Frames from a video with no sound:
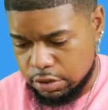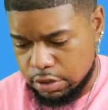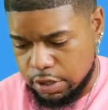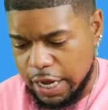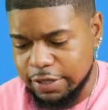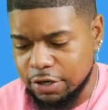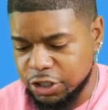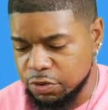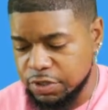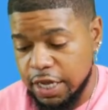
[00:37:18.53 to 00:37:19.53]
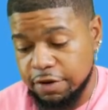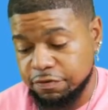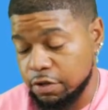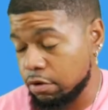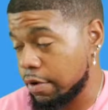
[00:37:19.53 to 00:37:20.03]
I thought she was dating
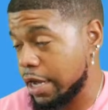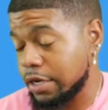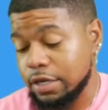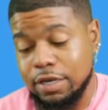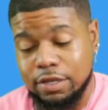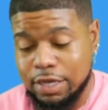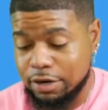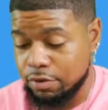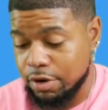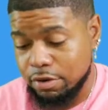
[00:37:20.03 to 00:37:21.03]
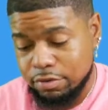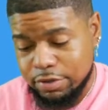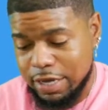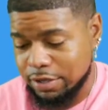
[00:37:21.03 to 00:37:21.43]
Flo Rida. Hell, I don't know. Yeah.